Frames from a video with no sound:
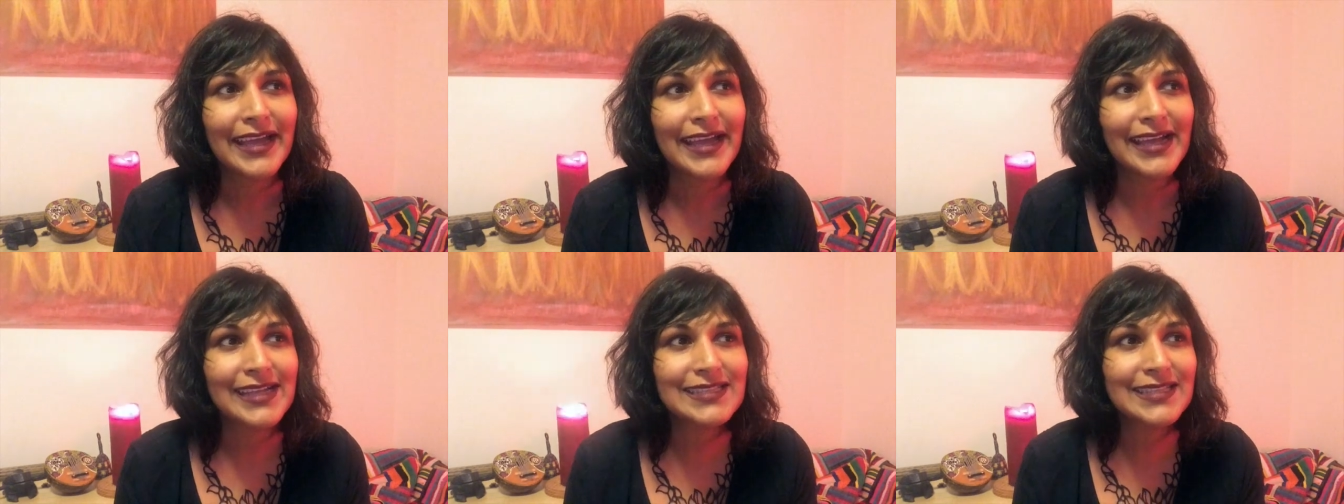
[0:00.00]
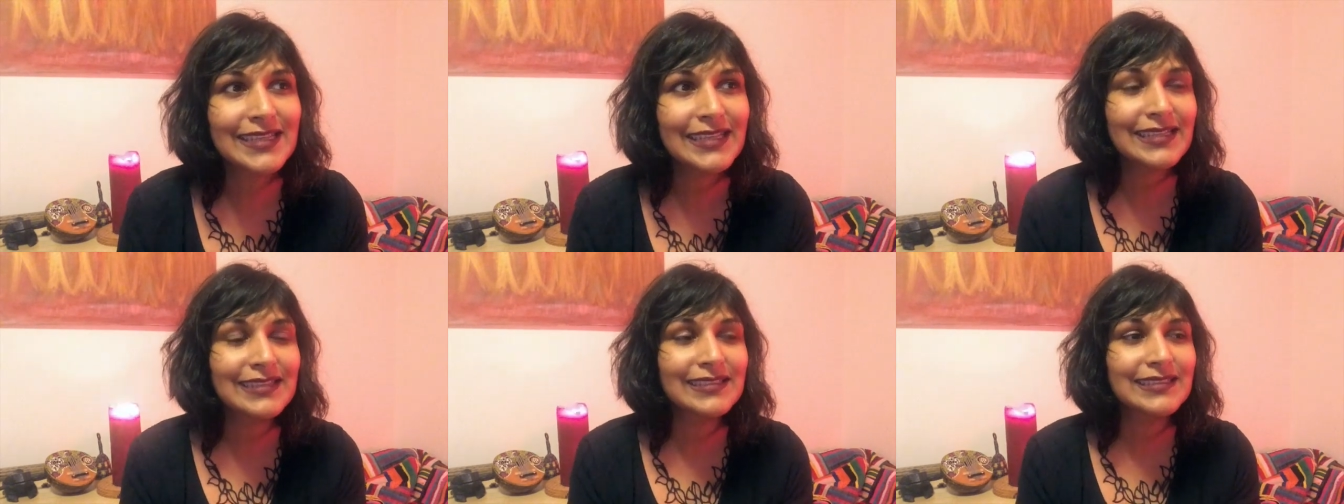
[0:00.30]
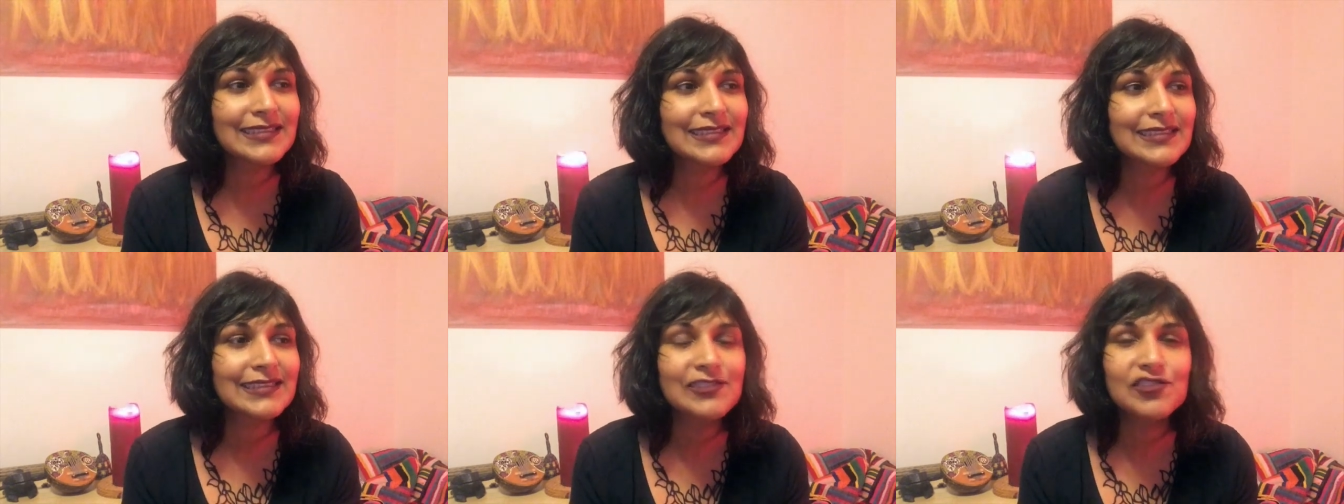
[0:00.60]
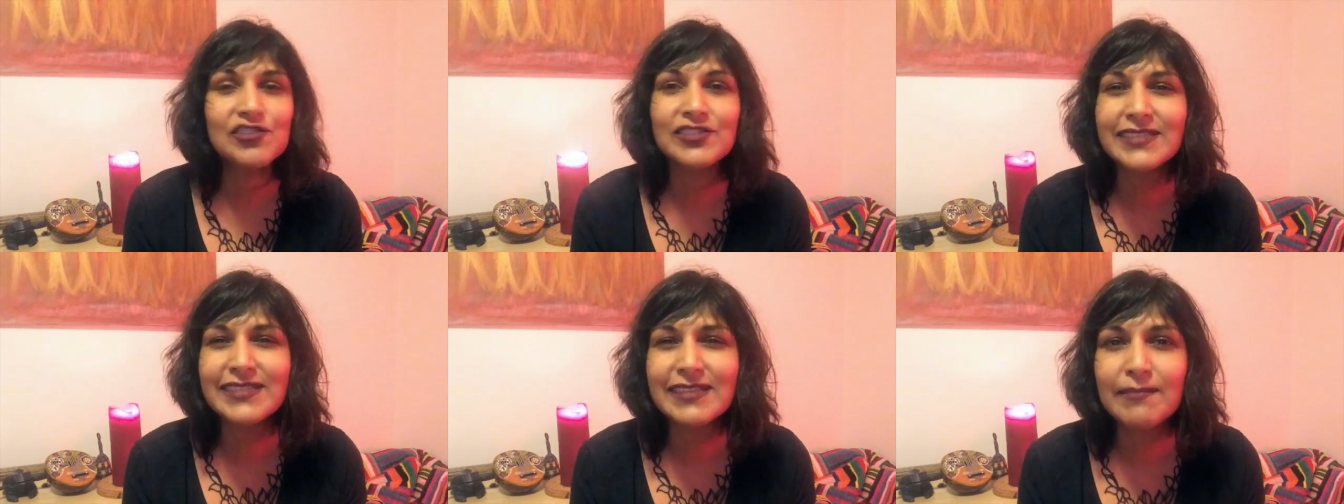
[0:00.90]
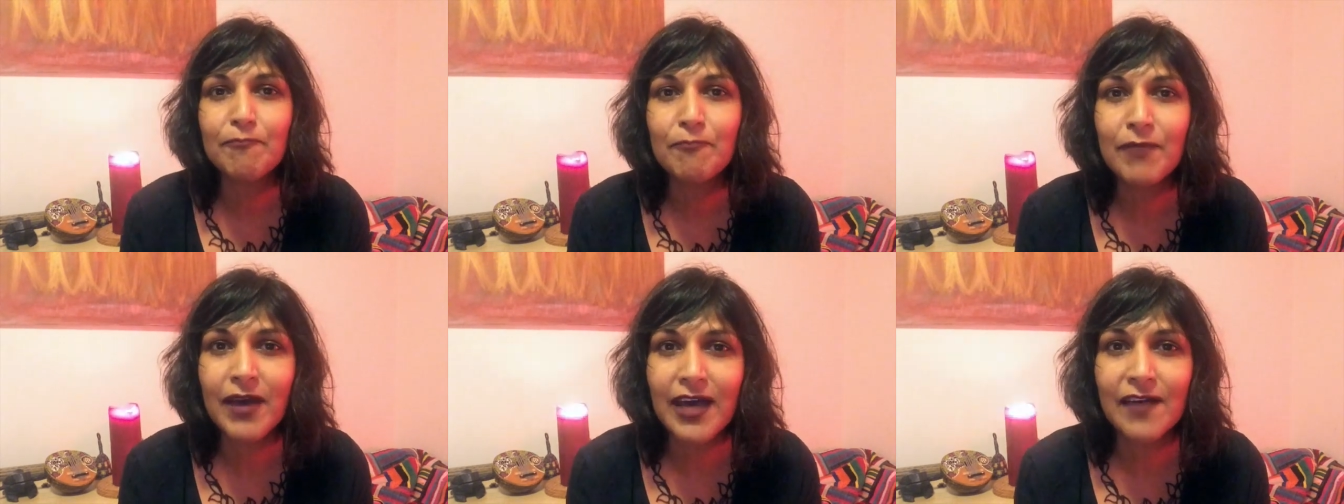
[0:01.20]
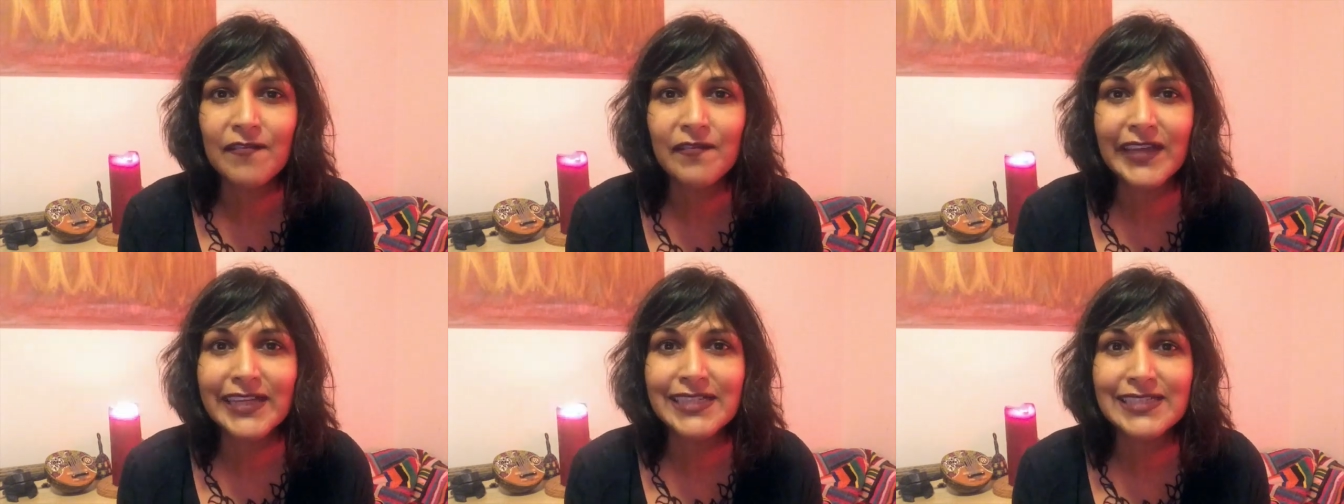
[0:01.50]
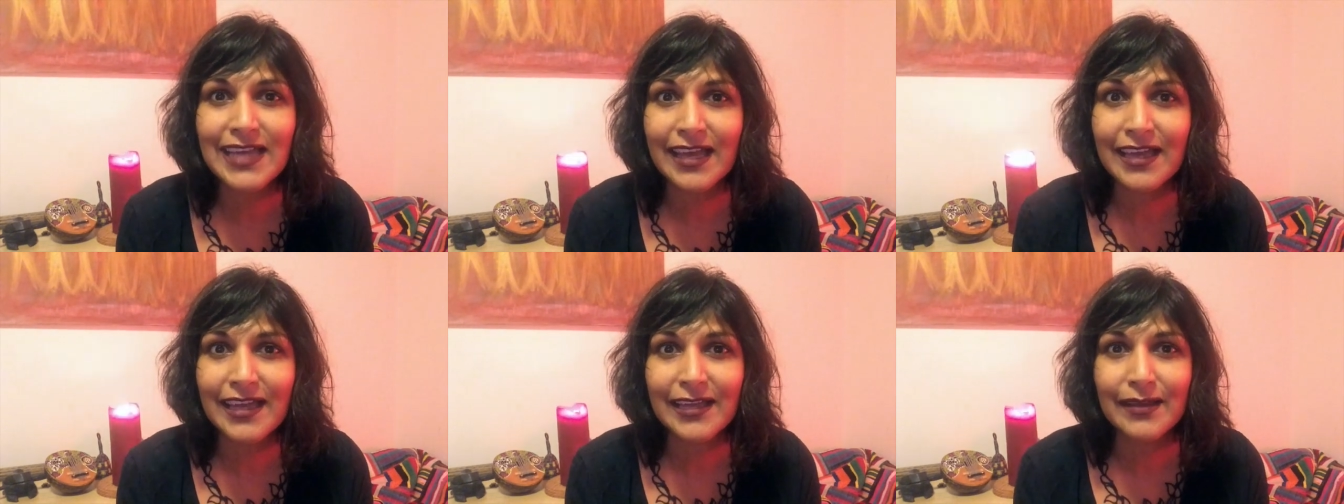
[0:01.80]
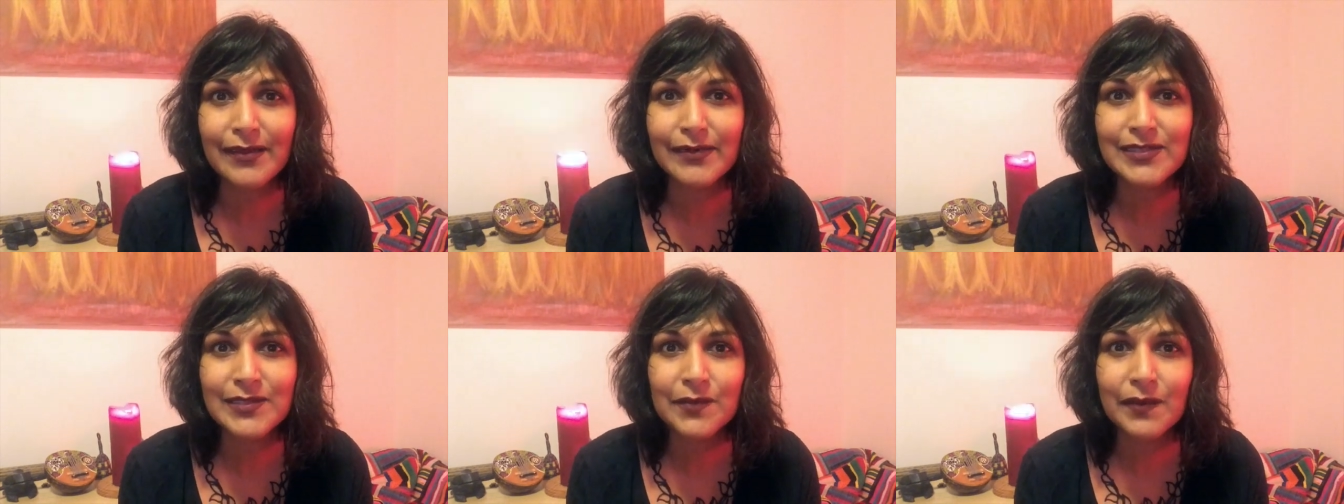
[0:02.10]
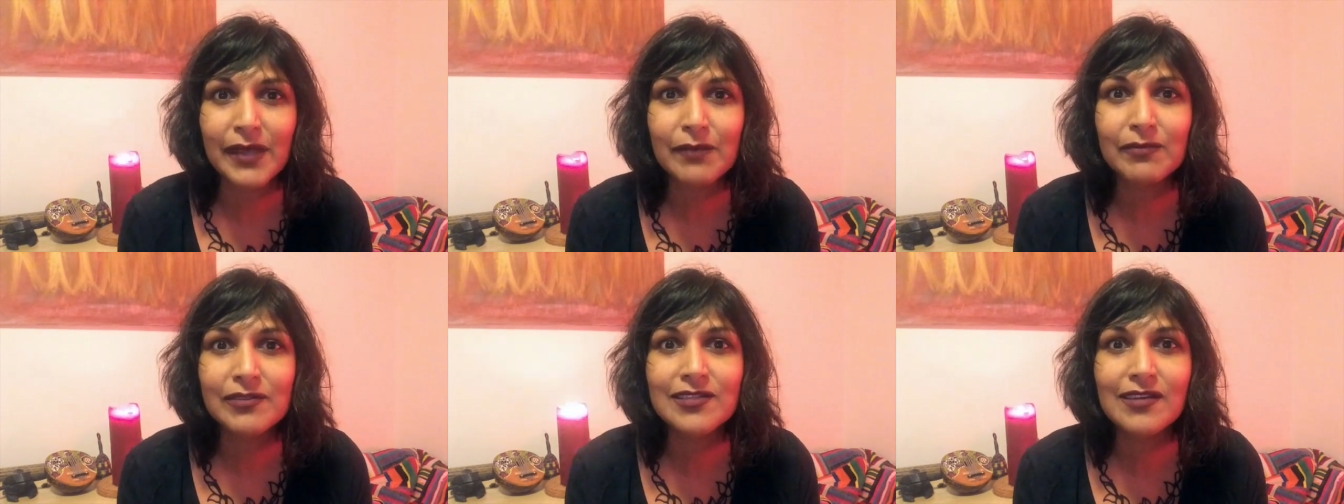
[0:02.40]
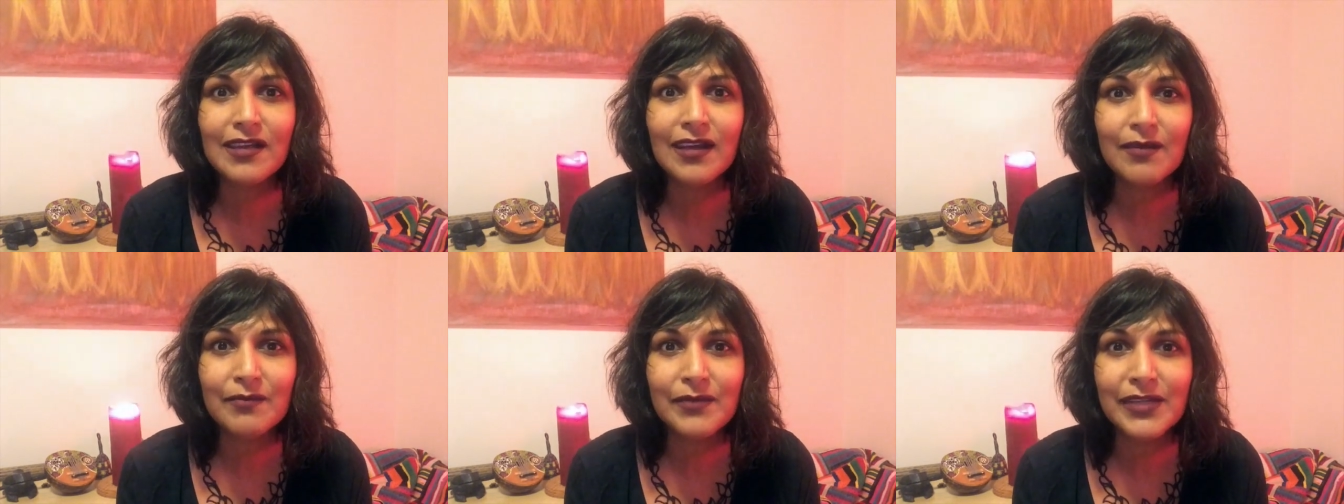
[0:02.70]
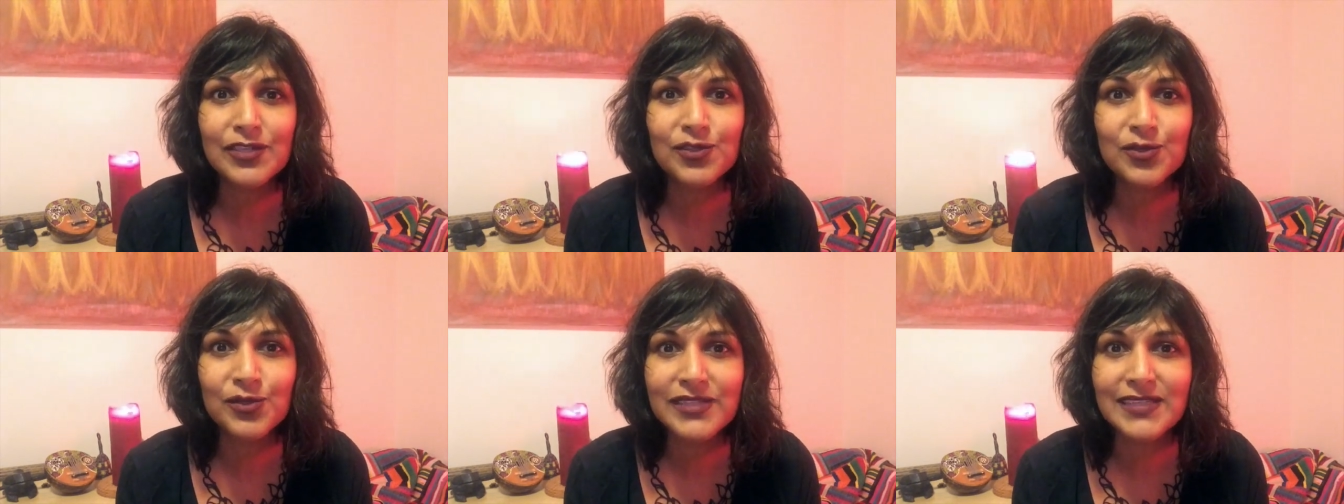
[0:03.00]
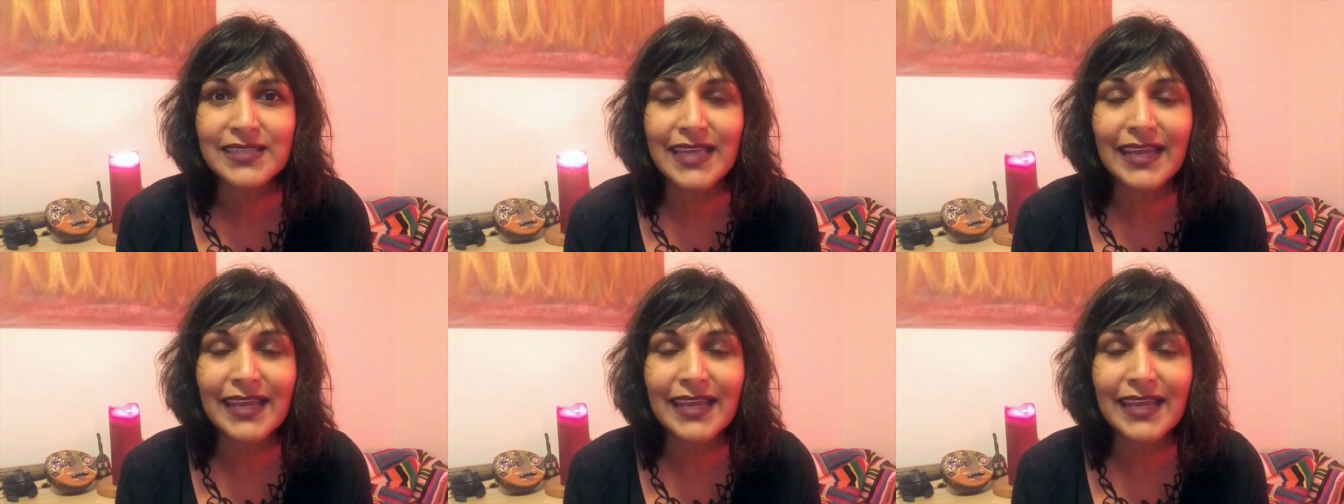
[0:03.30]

It's like a, uh, the, just the perfect time to be able to come into this